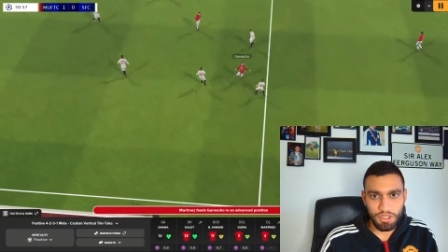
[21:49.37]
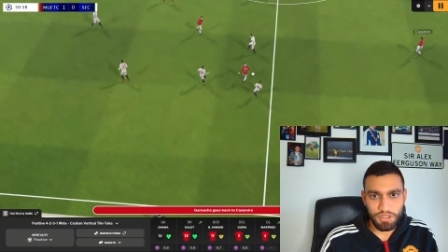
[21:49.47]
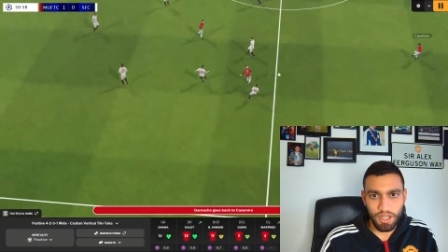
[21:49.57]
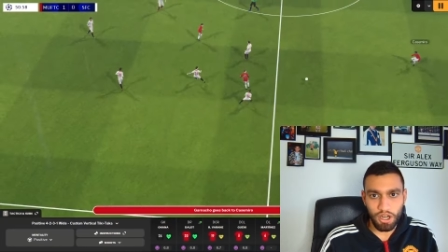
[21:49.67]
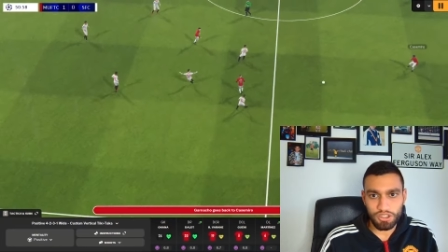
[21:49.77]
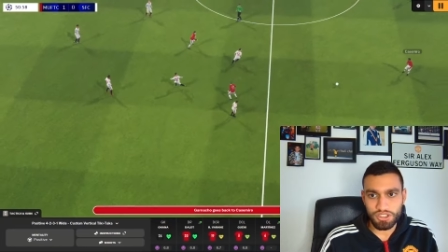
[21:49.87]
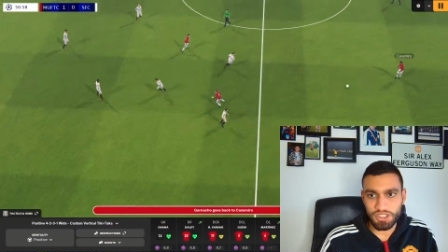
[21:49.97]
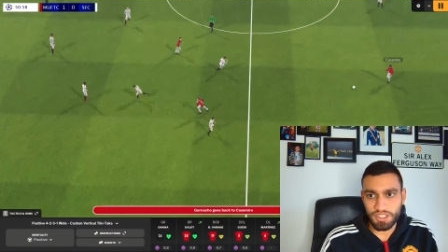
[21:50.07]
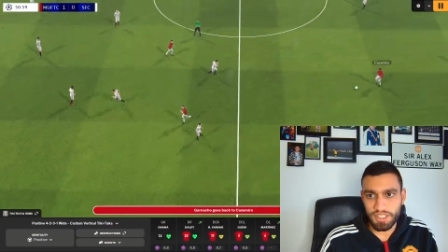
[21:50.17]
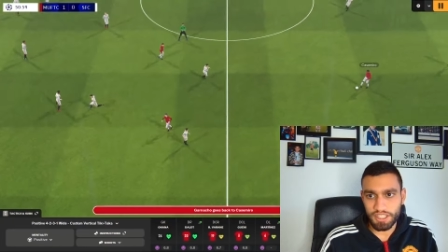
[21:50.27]
That
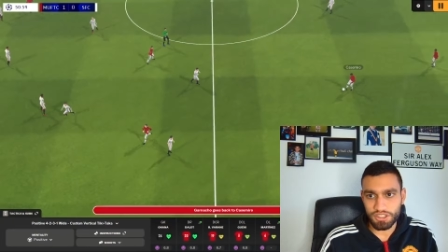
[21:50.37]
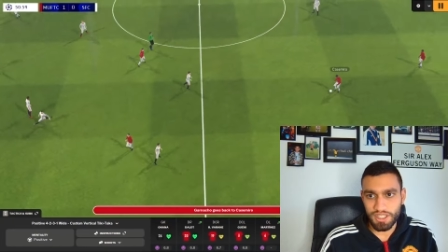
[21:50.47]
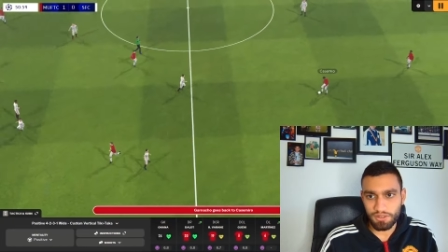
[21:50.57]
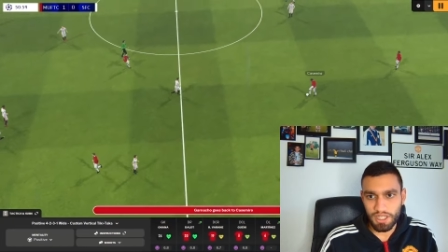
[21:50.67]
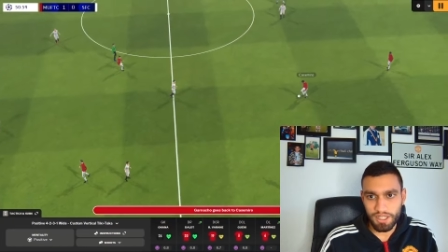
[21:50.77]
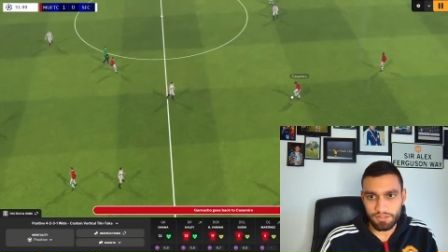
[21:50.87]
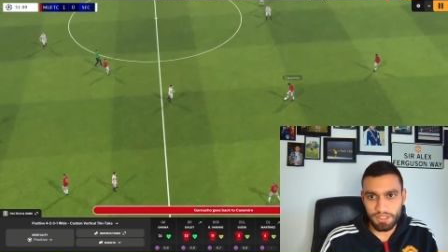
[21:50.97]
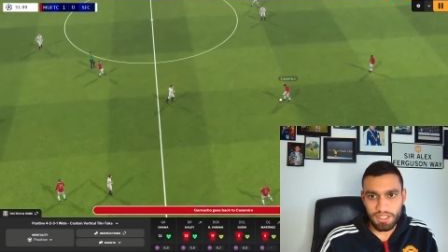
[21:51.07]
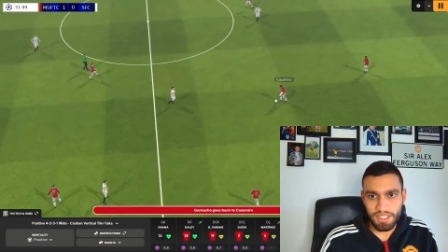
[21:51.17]
Argentinian connection down the left.